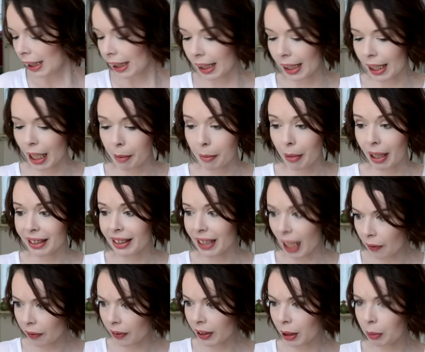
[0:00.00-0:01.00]
Um,
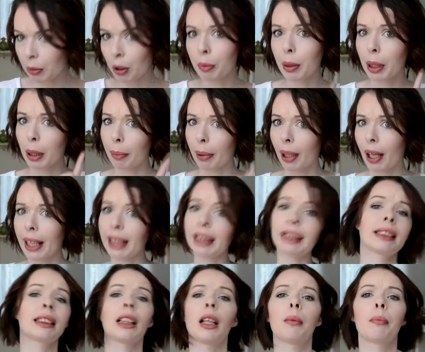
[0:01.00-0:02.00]
definitely will be applying
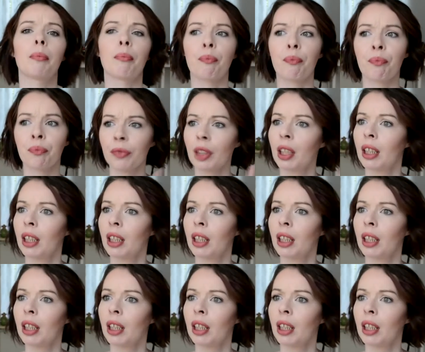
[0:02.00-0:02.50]
some